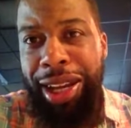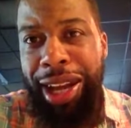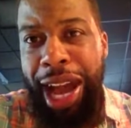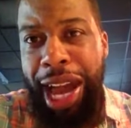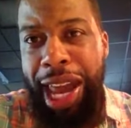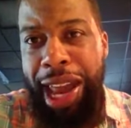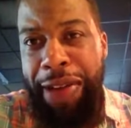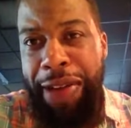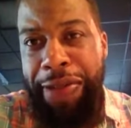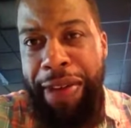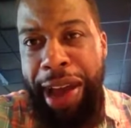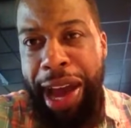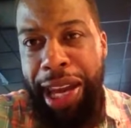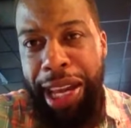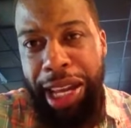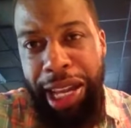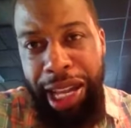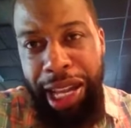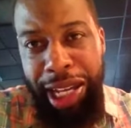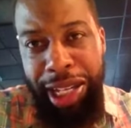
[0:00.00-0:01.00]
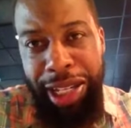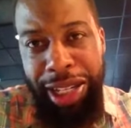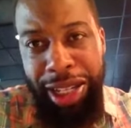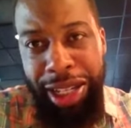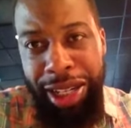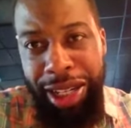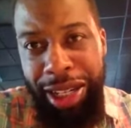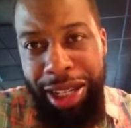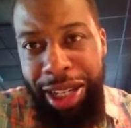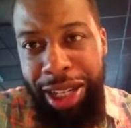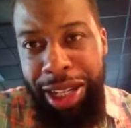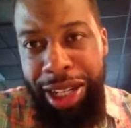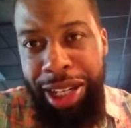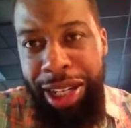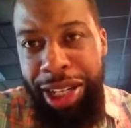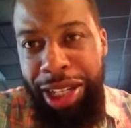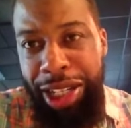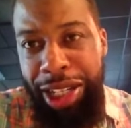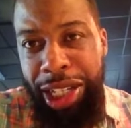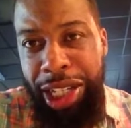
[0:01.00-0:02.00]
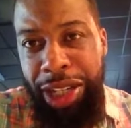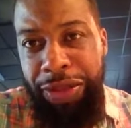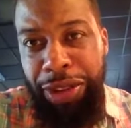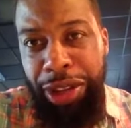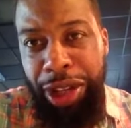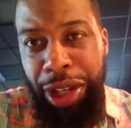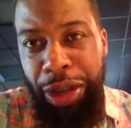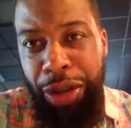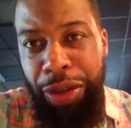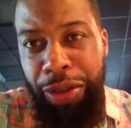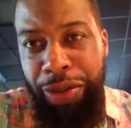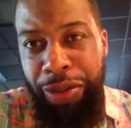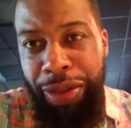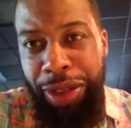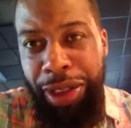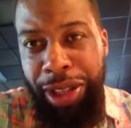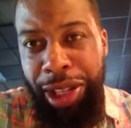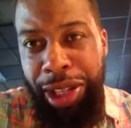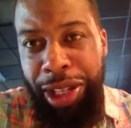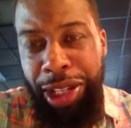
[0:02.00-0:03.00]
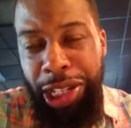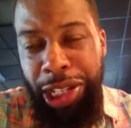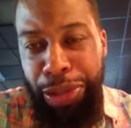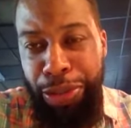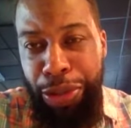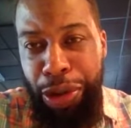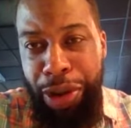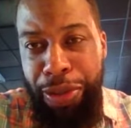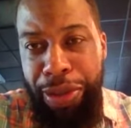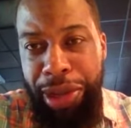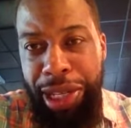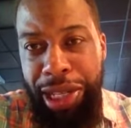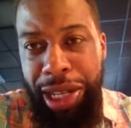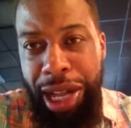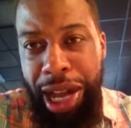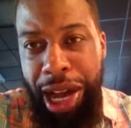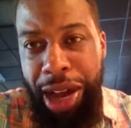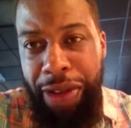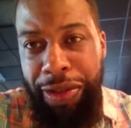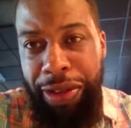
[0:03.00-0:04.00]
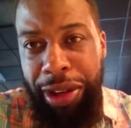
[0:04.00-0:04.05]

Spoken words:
and I find the hits just for you. It's your boy BeStarvin.